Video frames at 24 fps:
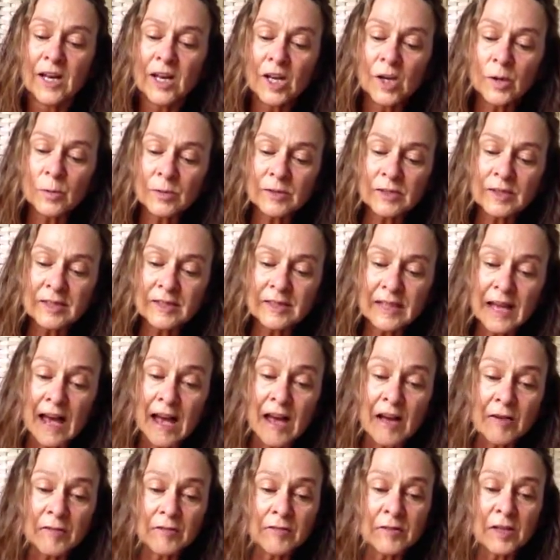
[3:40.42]
It was
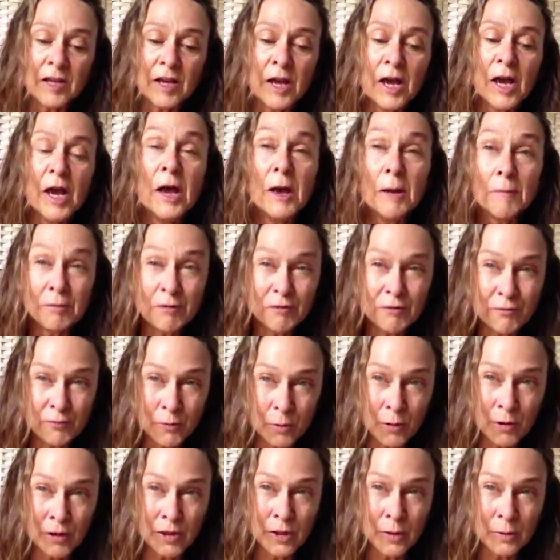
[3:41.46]
sound.
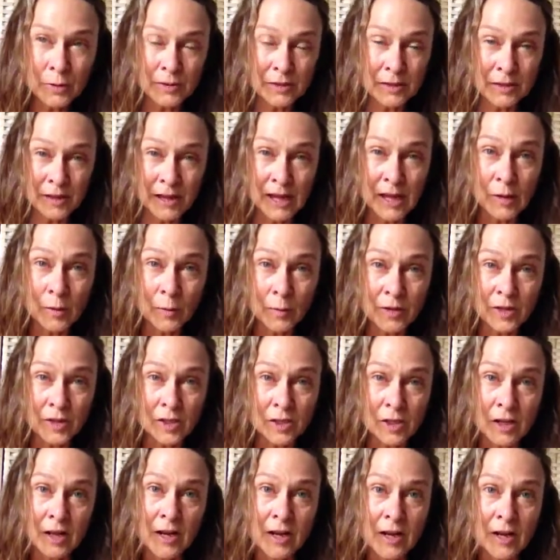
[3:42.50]
Before there was
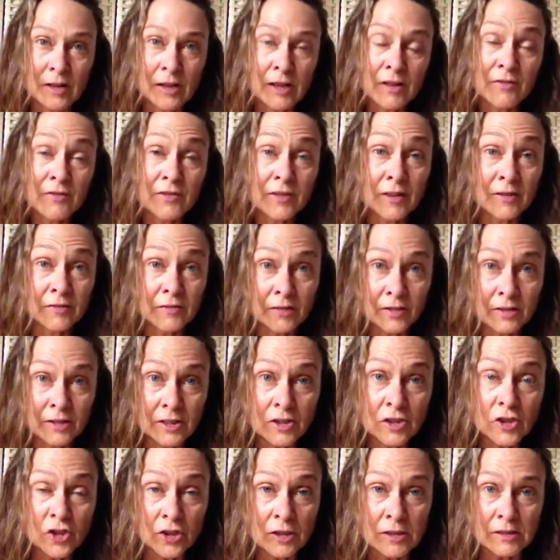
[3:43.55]
language, the
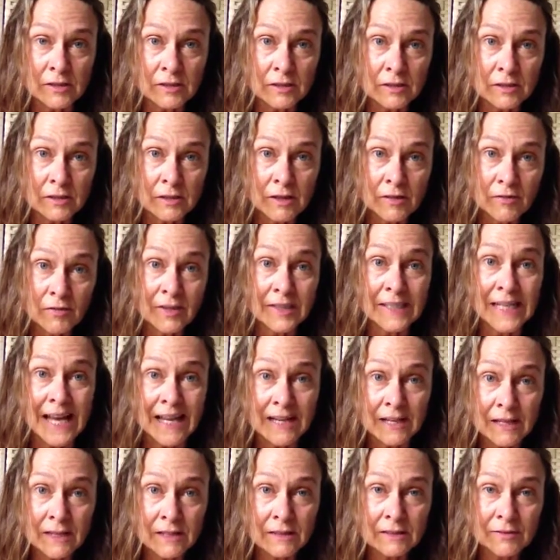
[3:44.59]
Phoenicians,
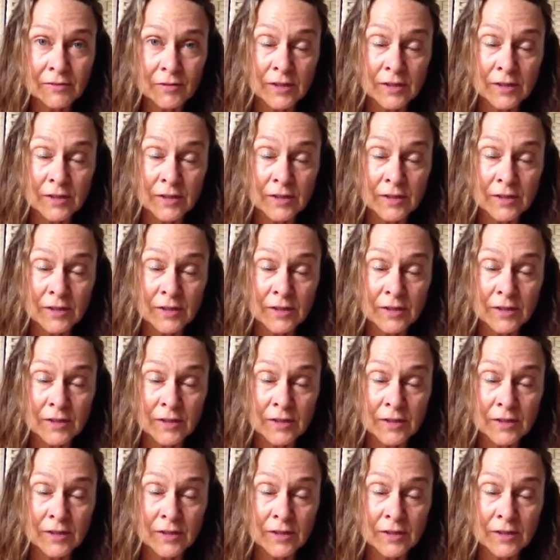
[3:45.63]
the